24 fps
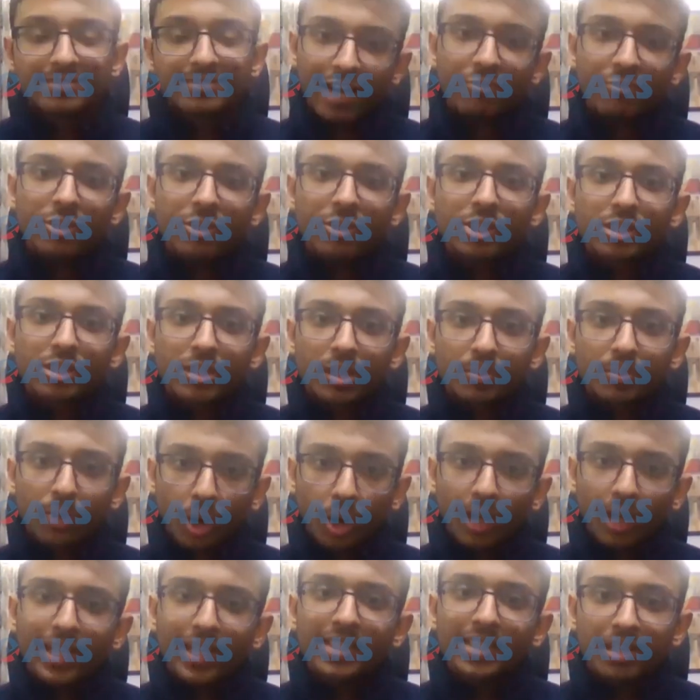Sir, I was
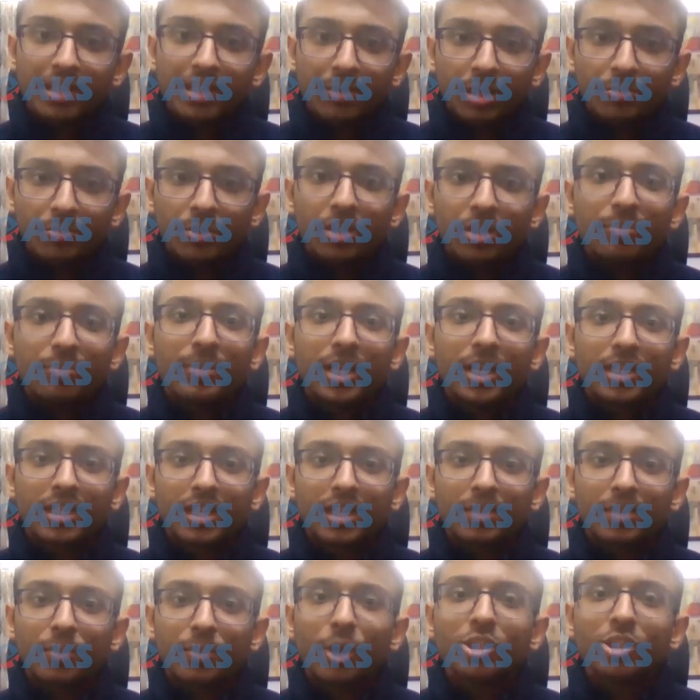born in Jabalpur,
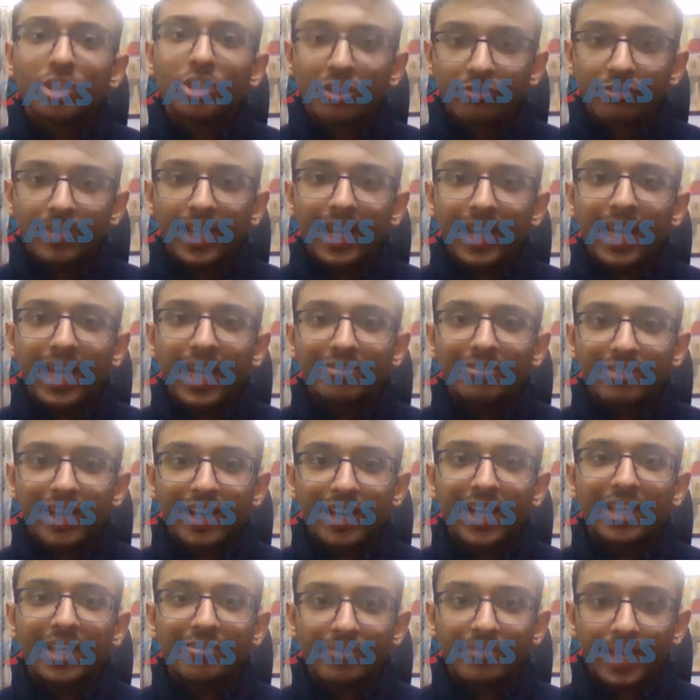but most of my life
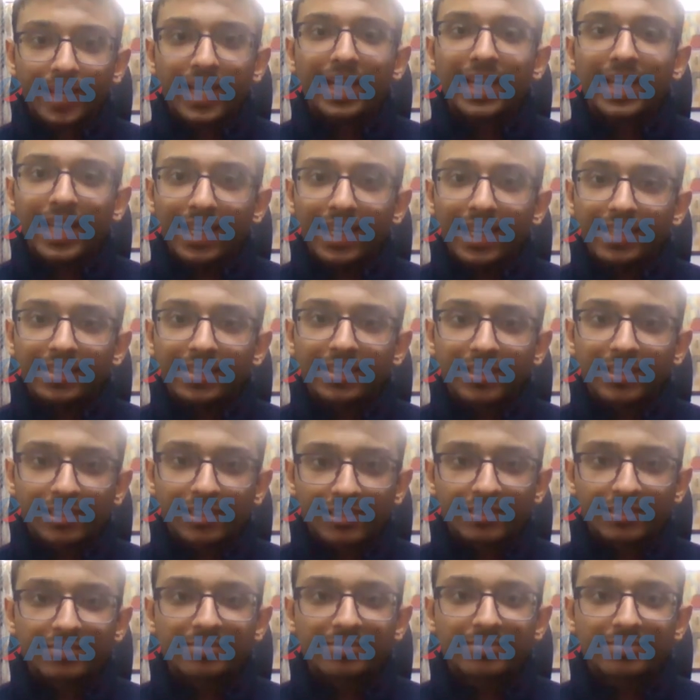I have been in Delhi, sir.
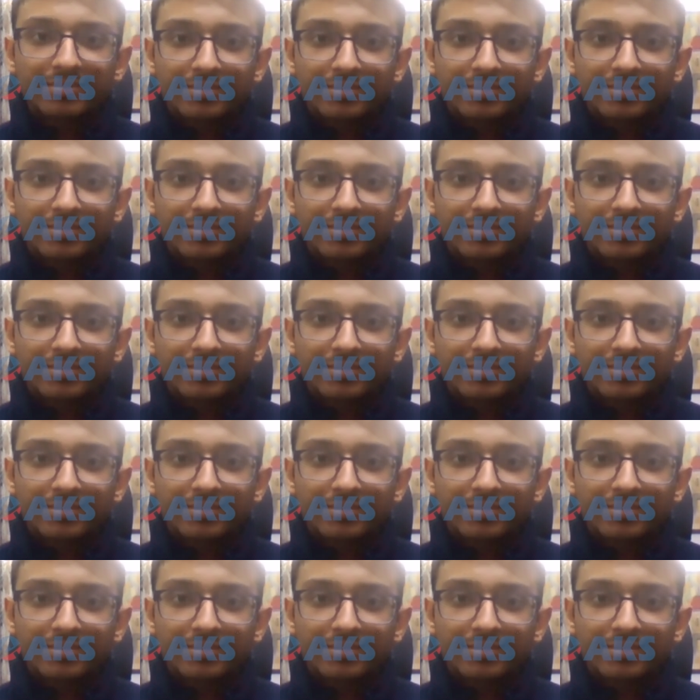